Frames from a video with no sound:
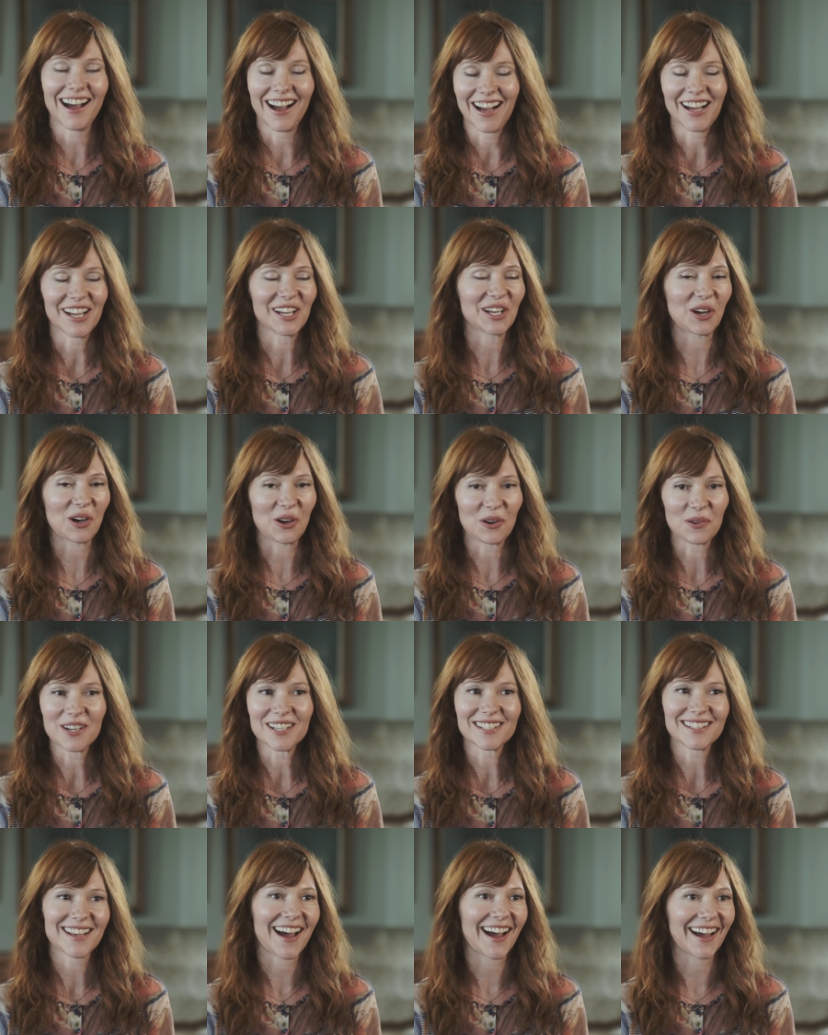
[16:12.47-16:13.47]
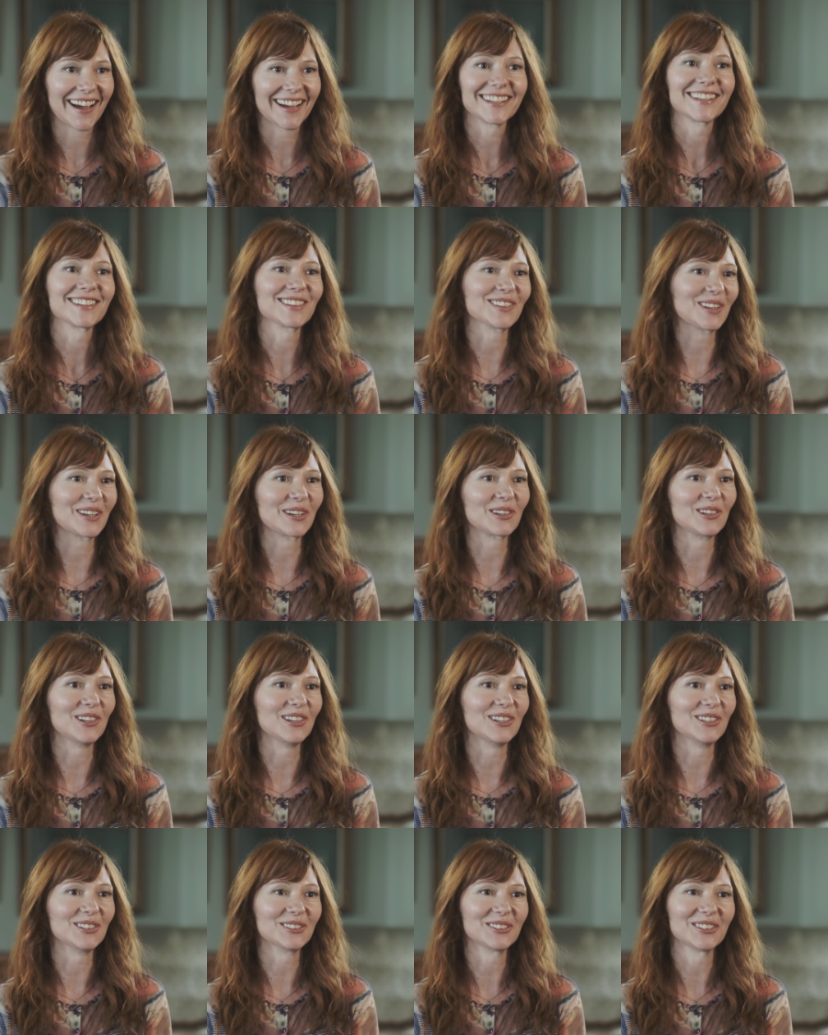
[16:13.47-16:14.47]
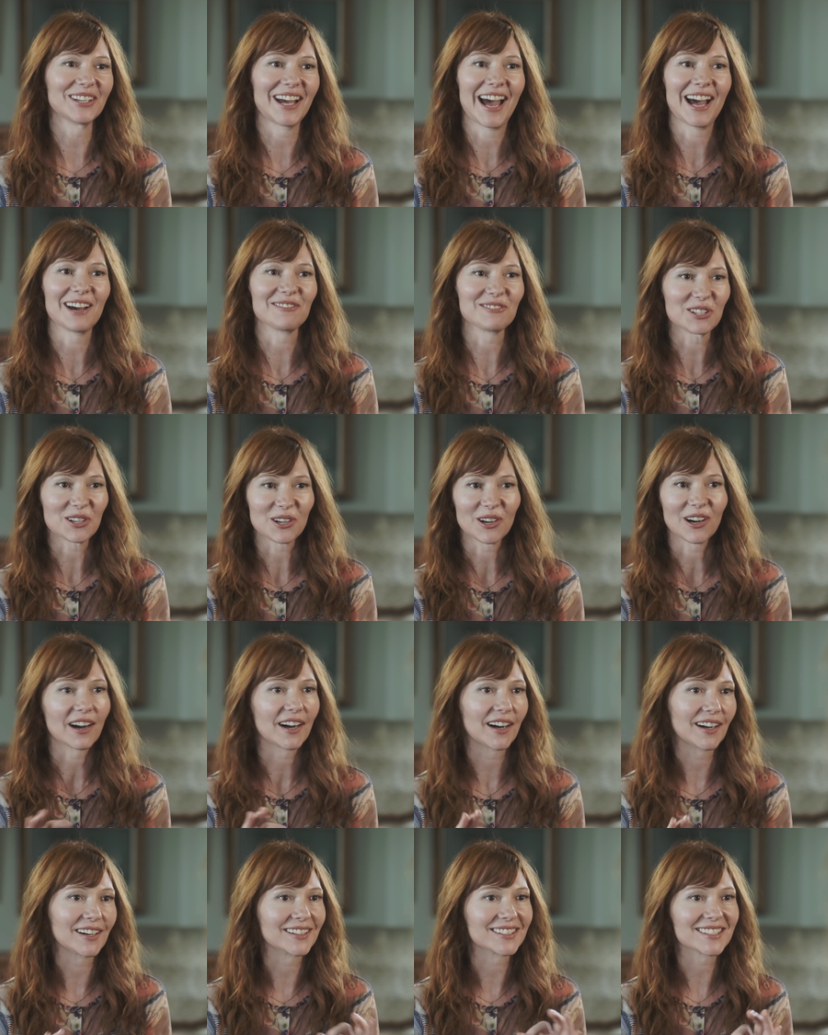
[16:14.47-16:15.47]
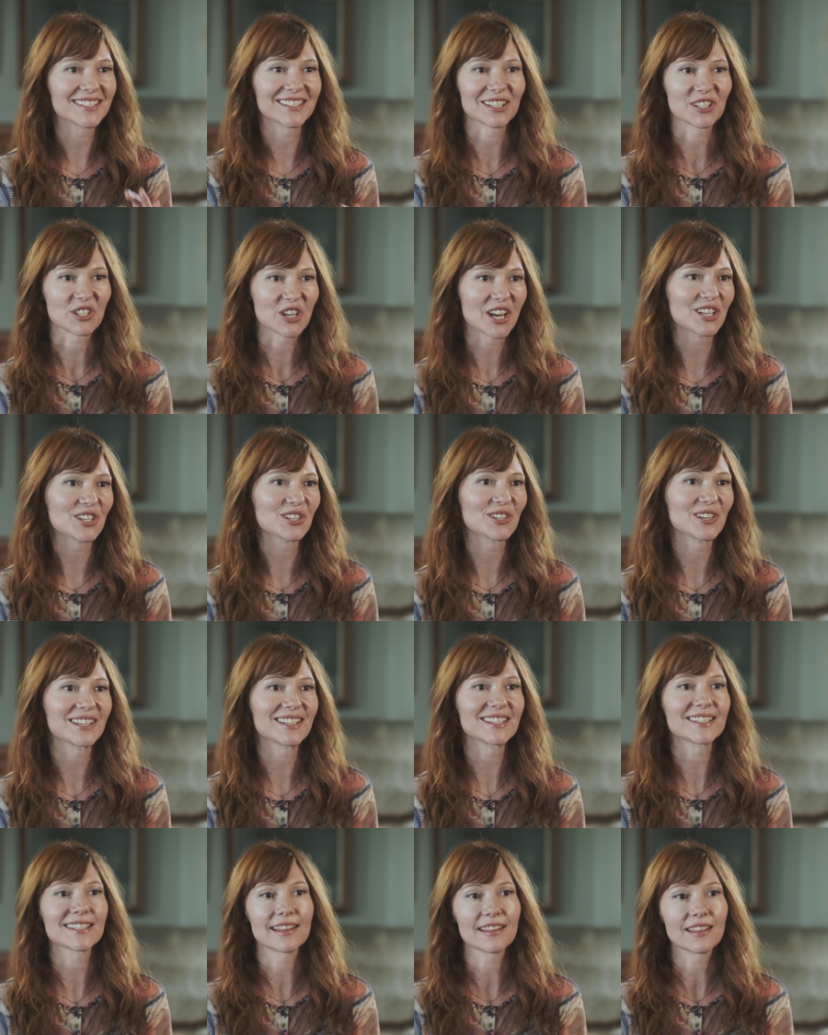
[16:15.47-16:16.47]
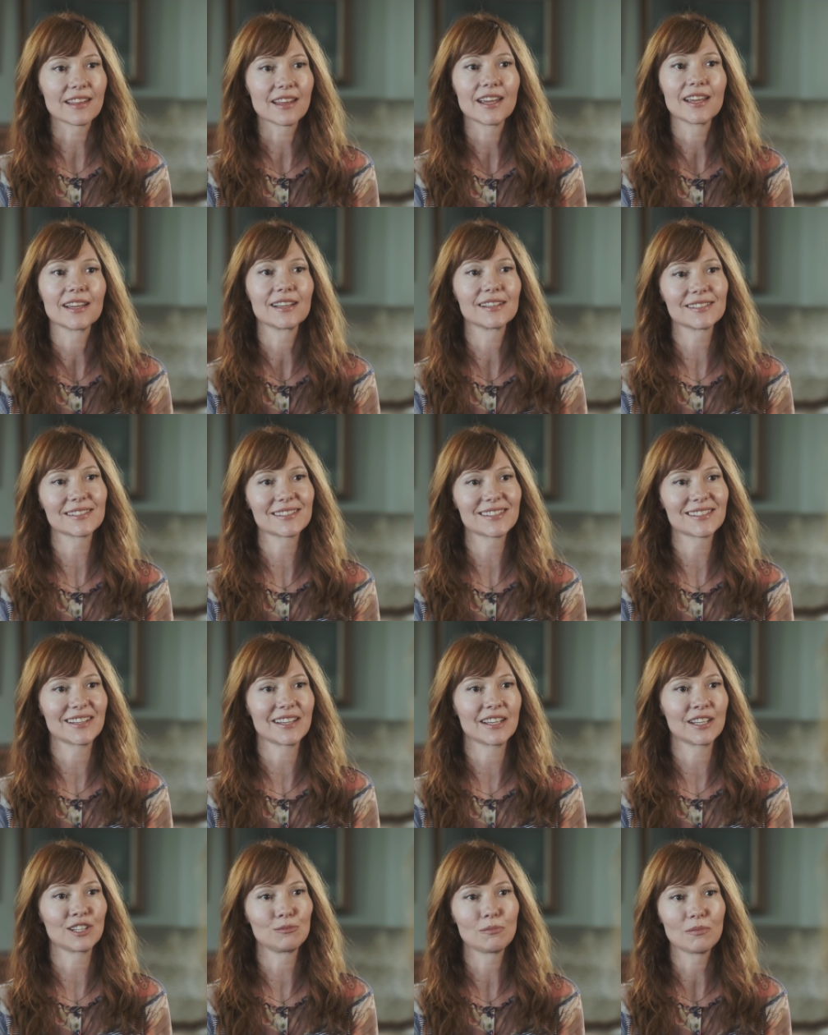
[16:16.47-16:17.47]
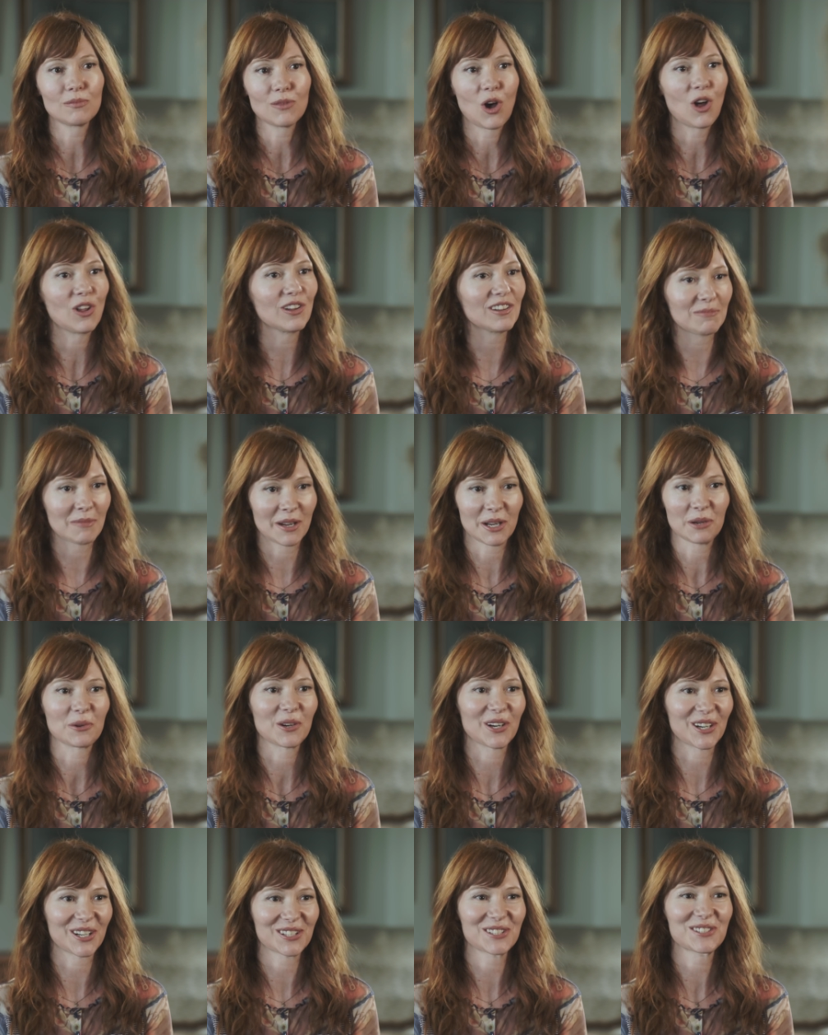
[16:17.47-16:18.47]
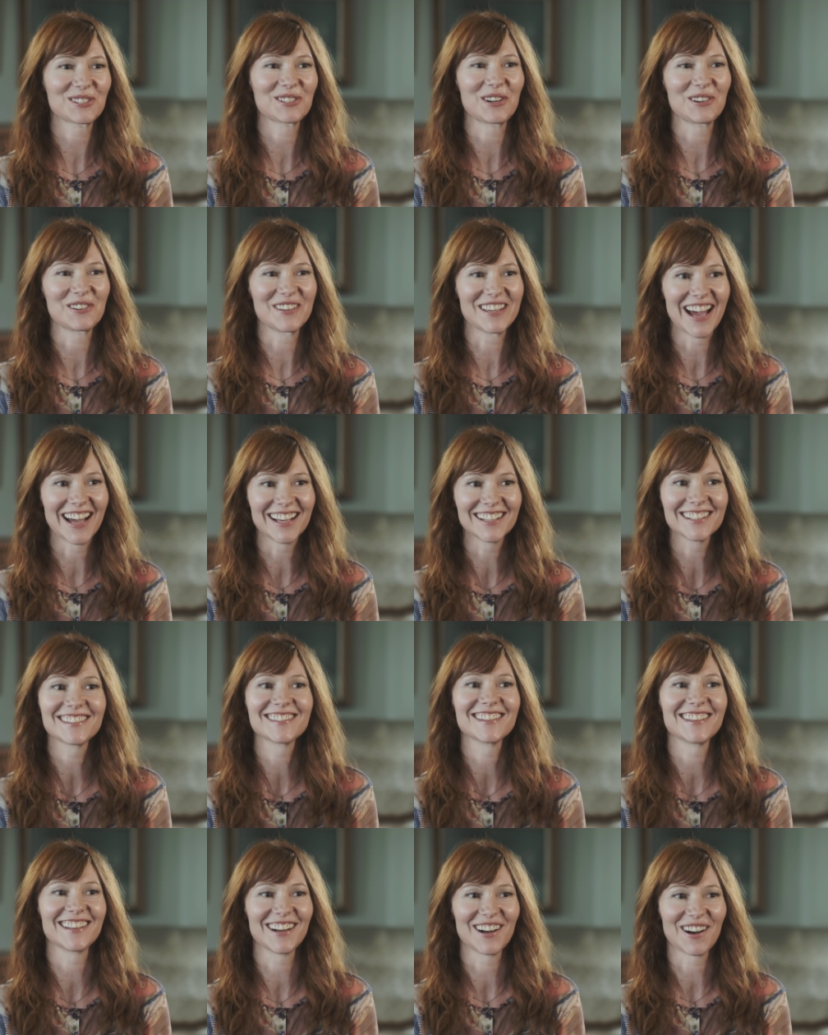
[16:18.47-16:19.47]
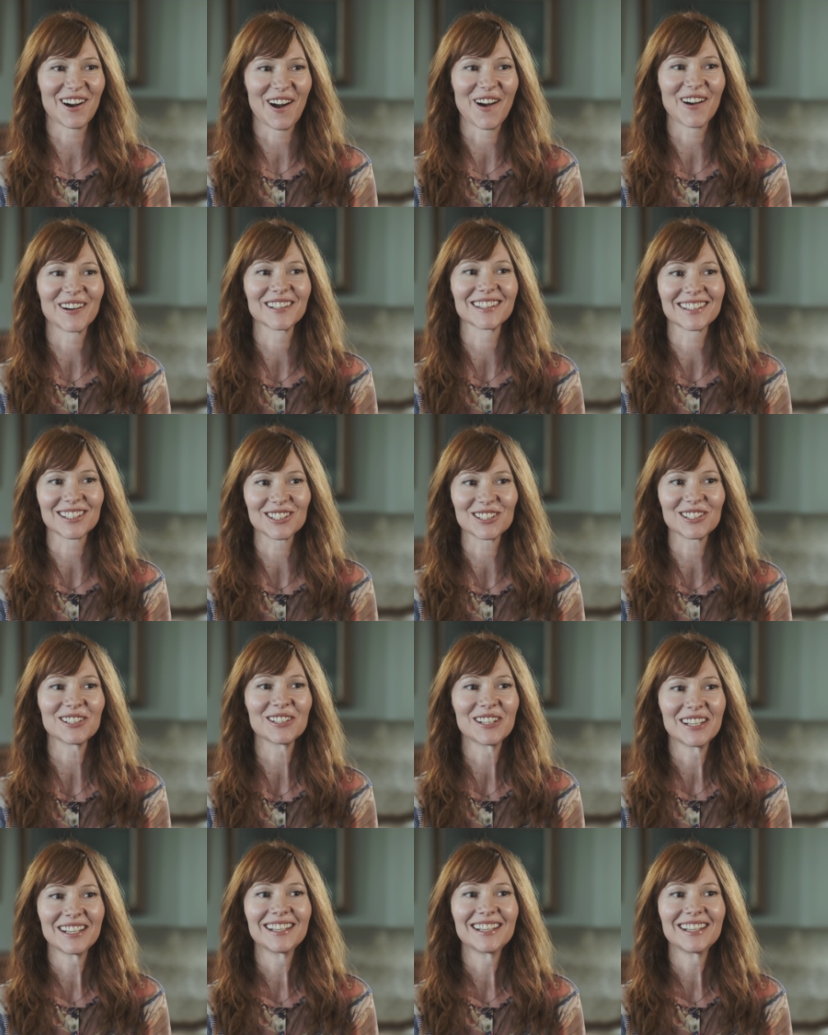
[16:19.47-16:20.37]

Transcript: I always hide little avatar suggestions and things in all of my work. So yes, there are little